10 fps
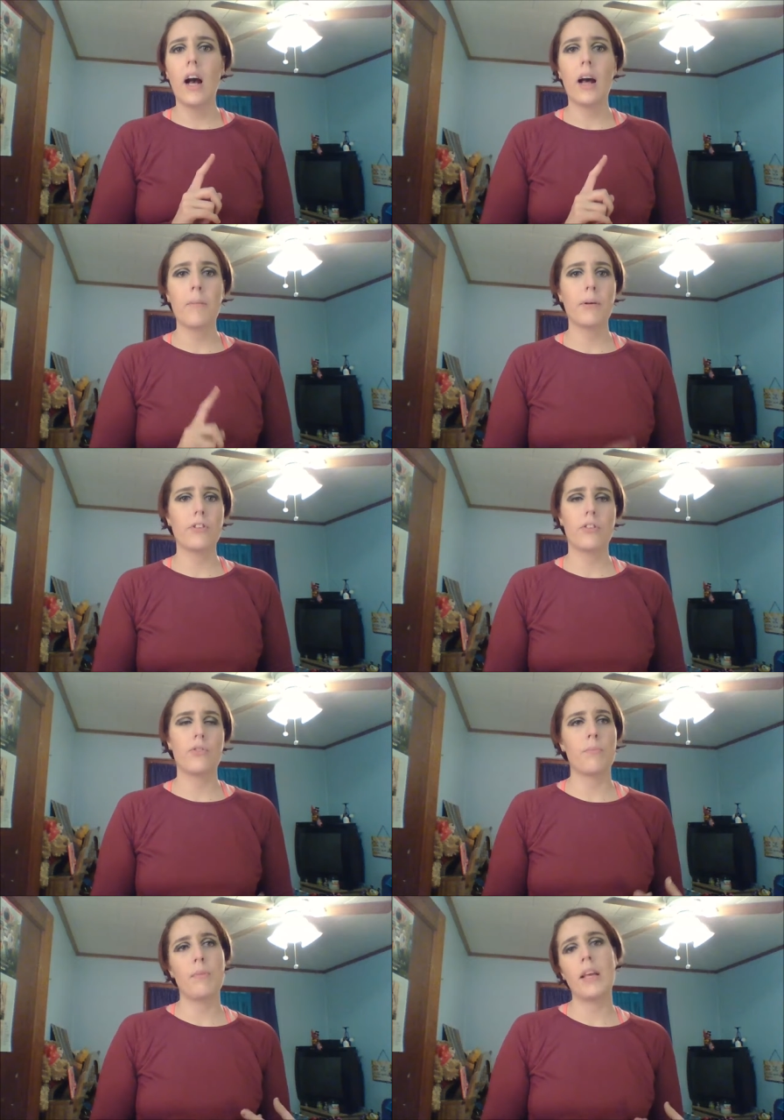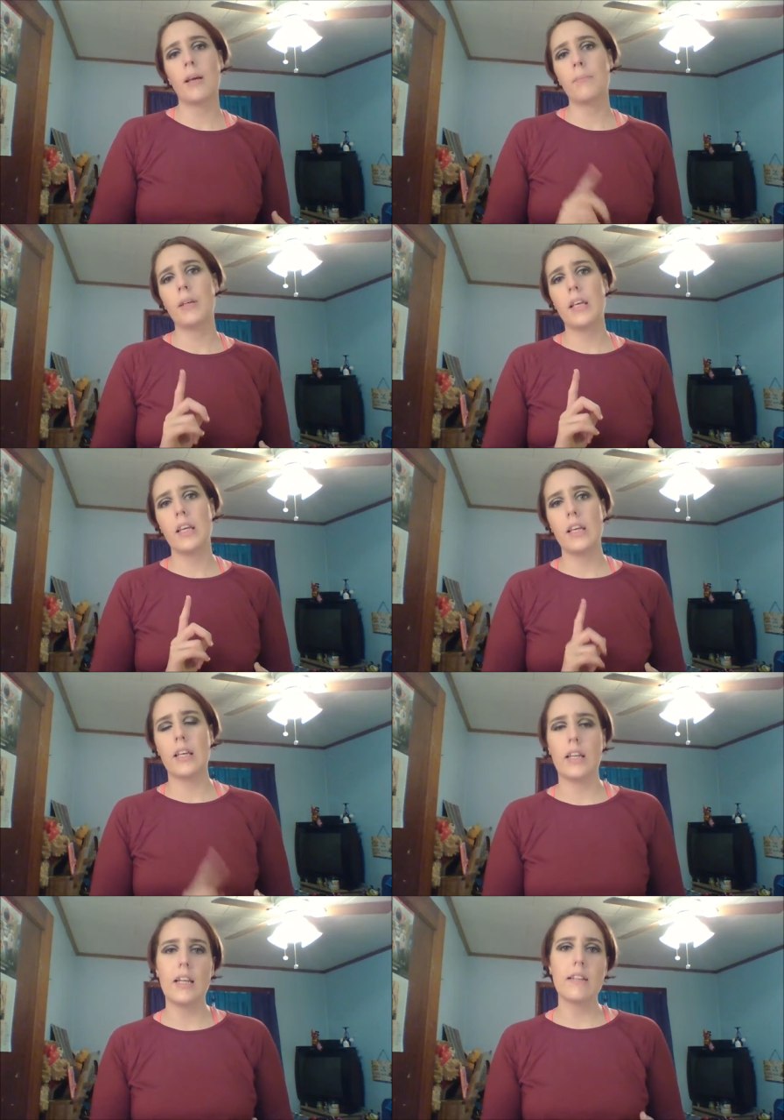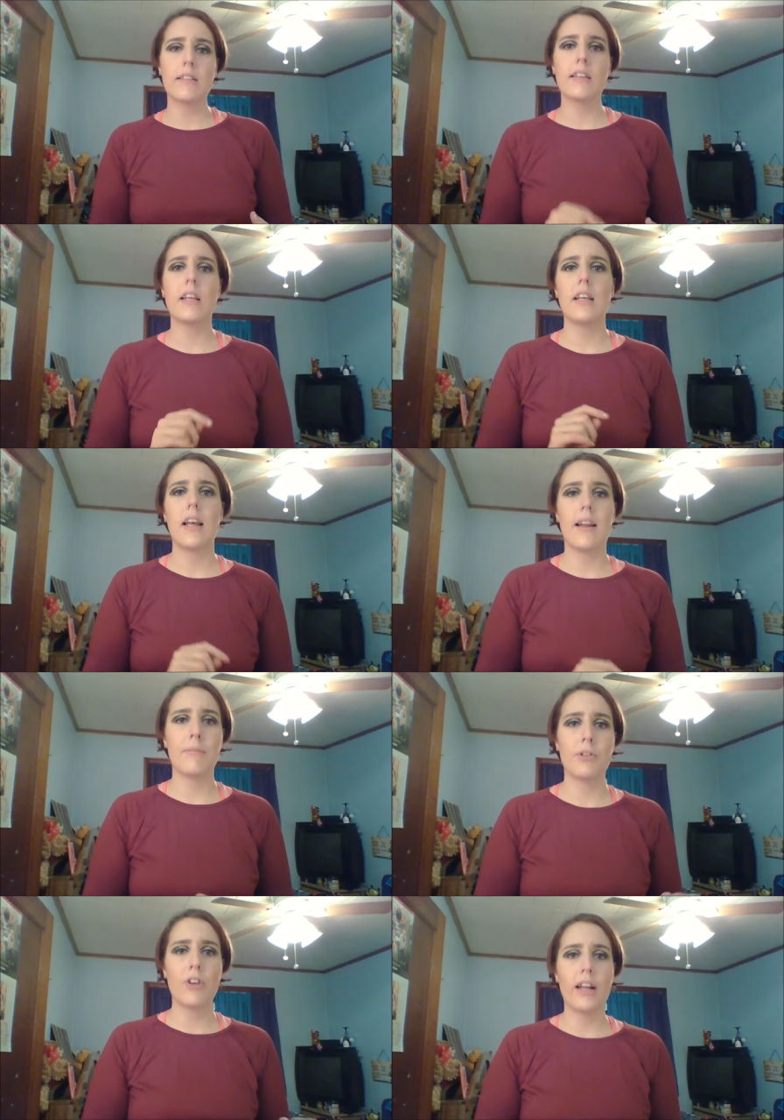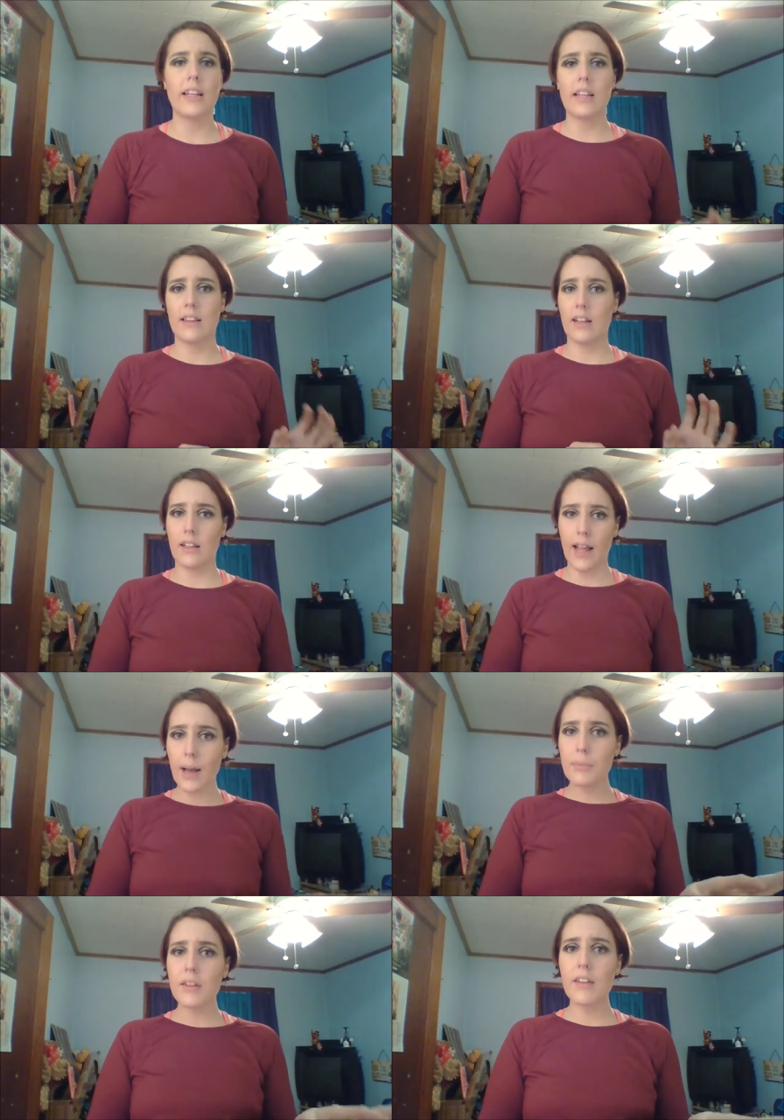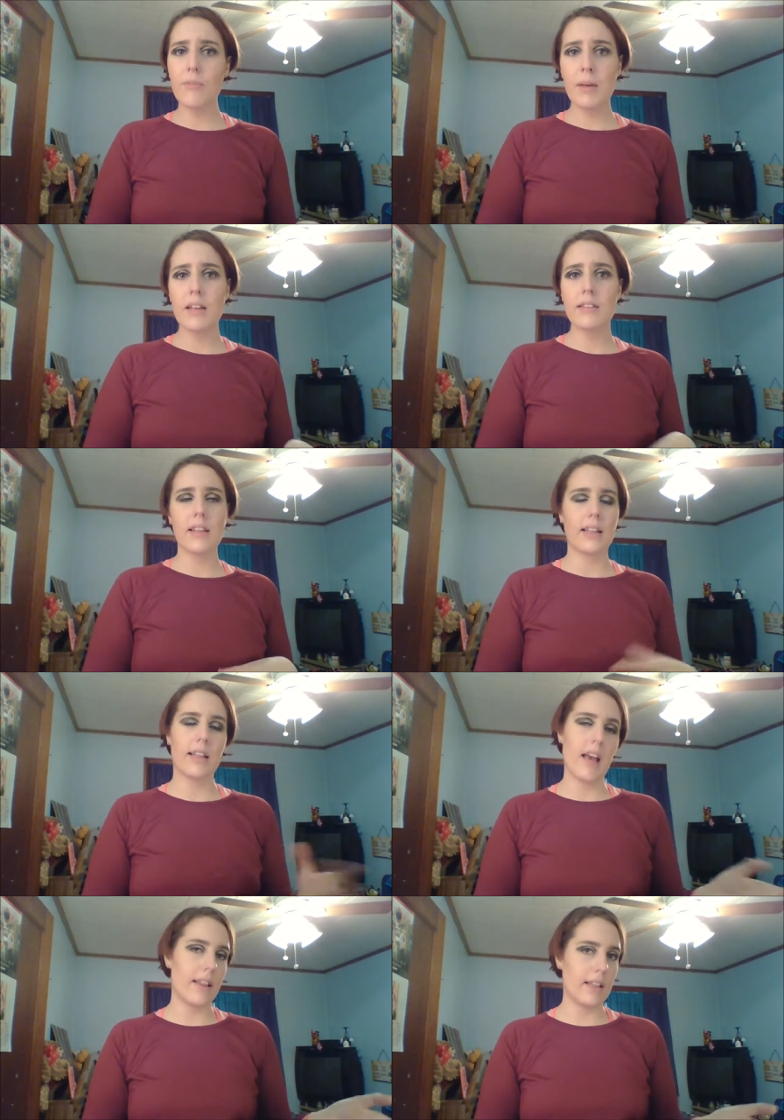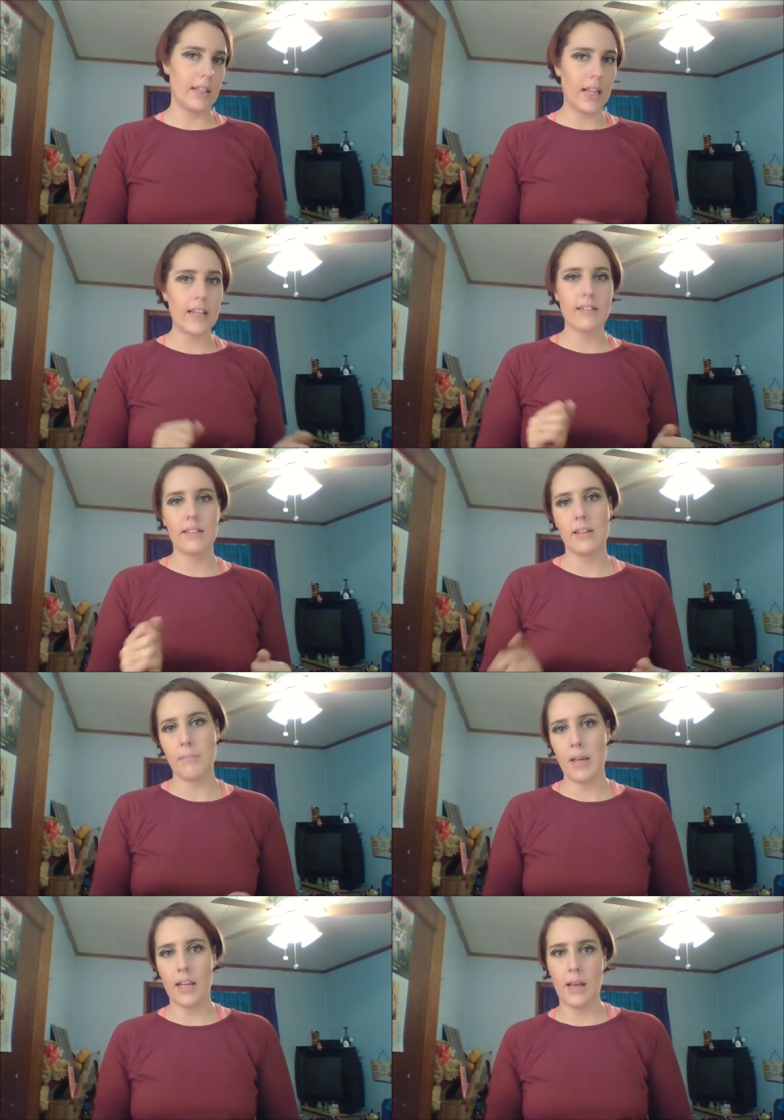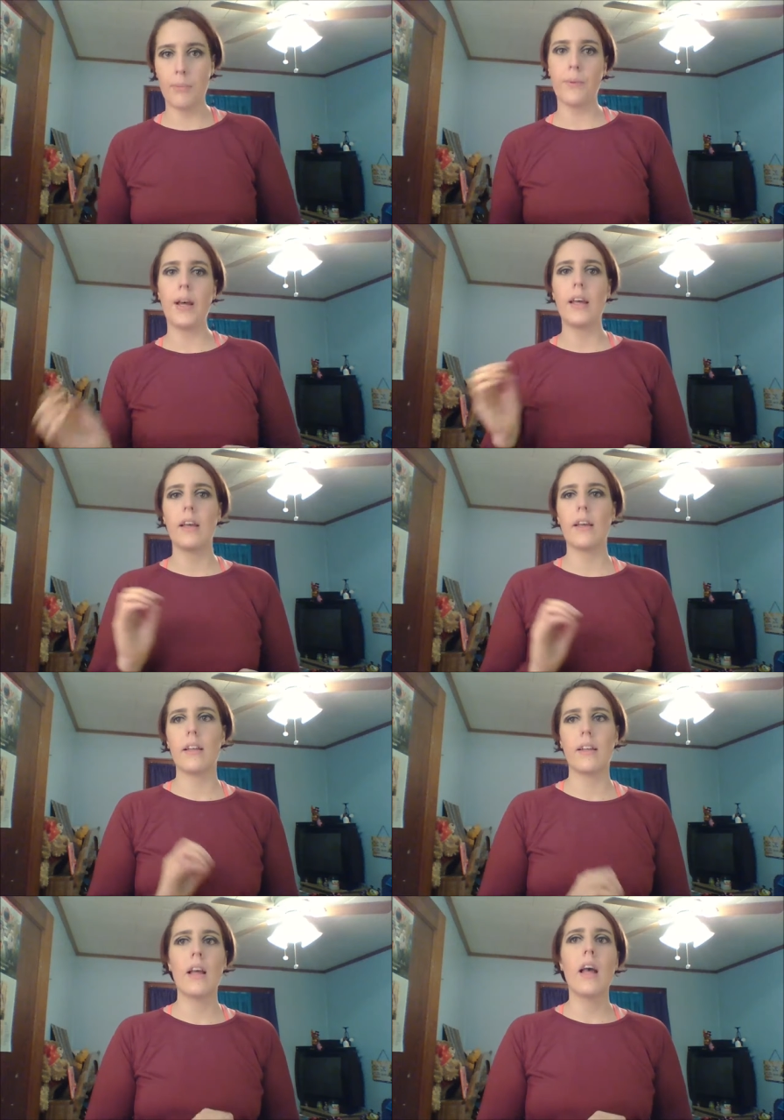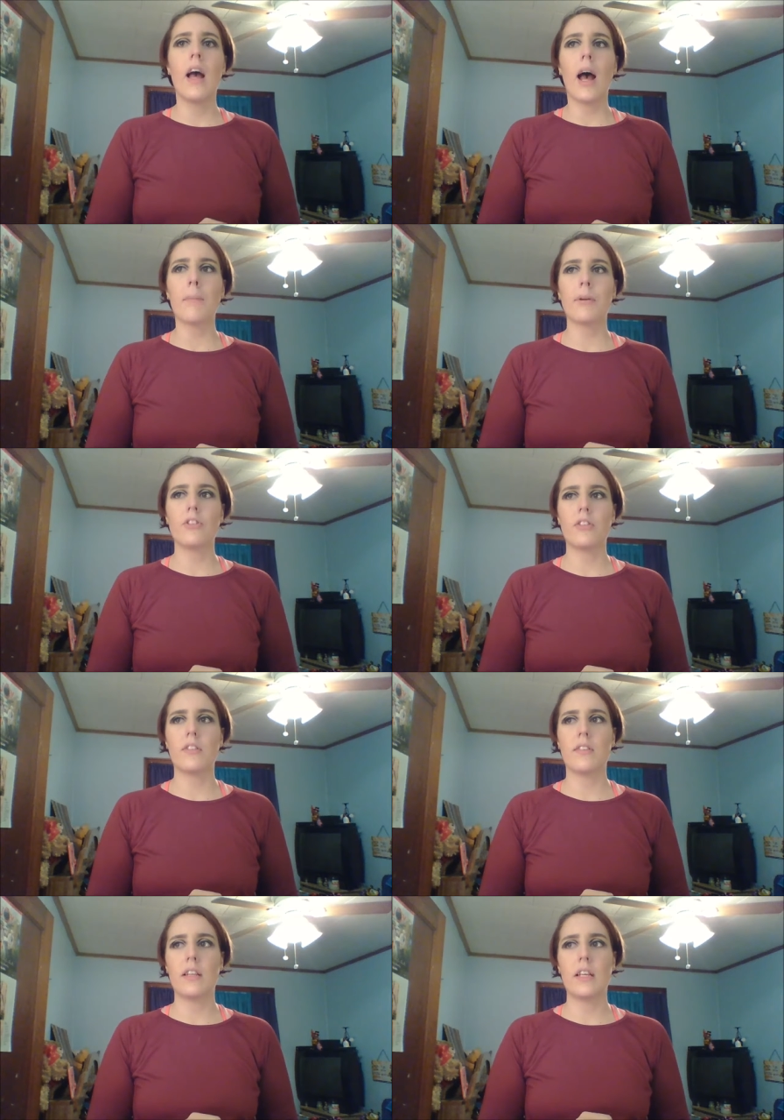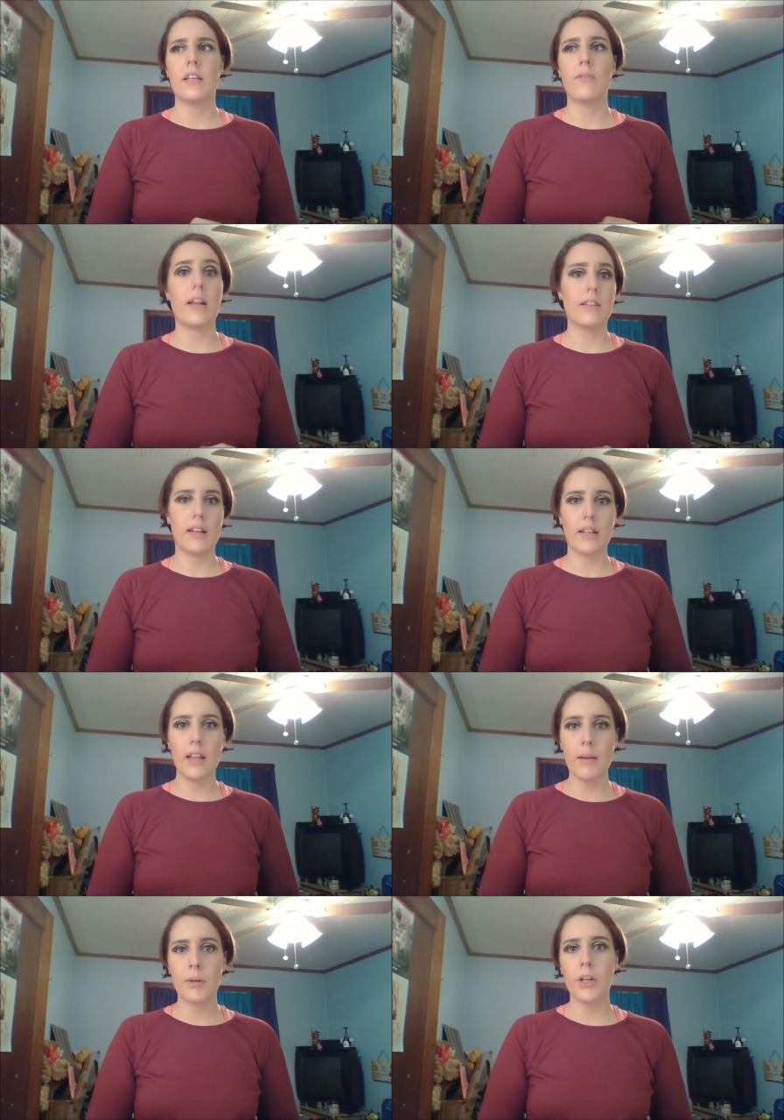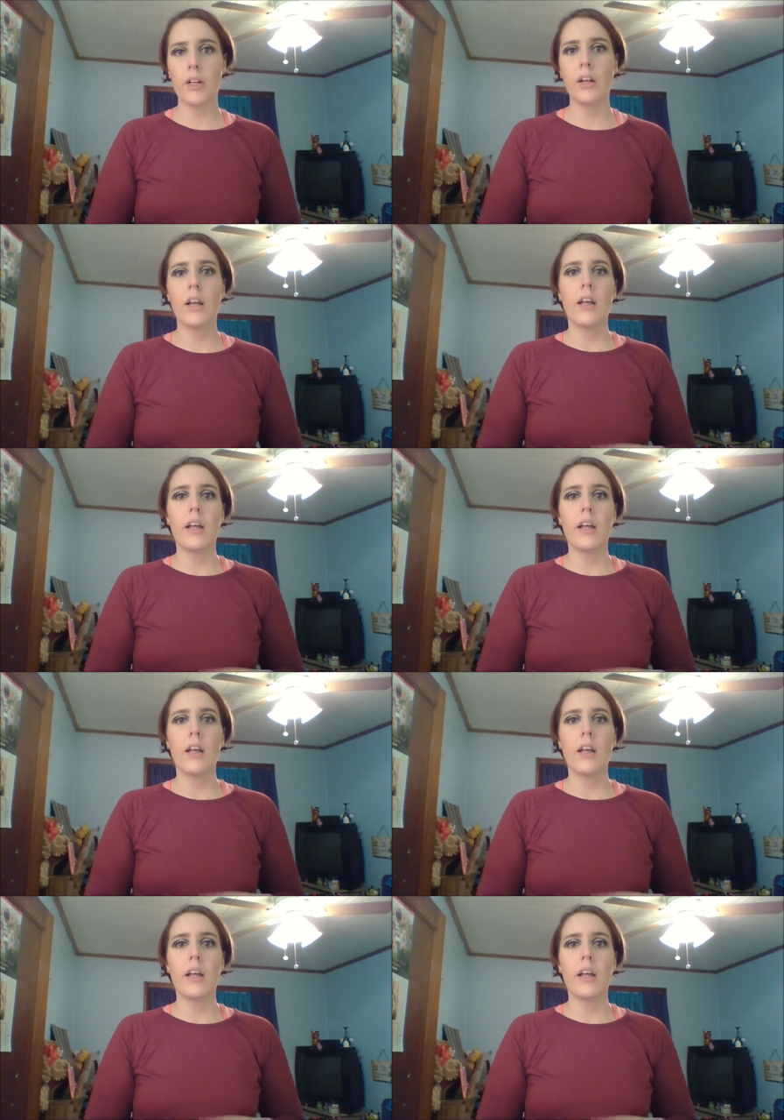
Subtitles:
I purchased from Makeup Geek and Itsy, and I've been trying to get the collabs that I've missed, like the Kathleen Lights and the Manny MUA, and I purchased the Ready Set Glamour.